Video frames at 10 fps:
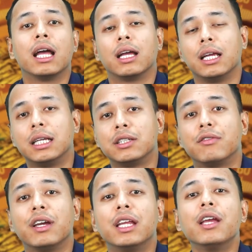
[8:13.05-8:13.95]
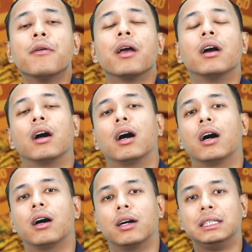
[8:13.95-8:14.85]
it is very
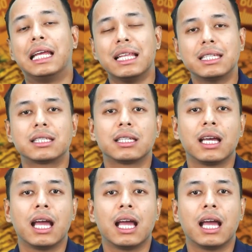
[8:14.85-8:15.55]
dense,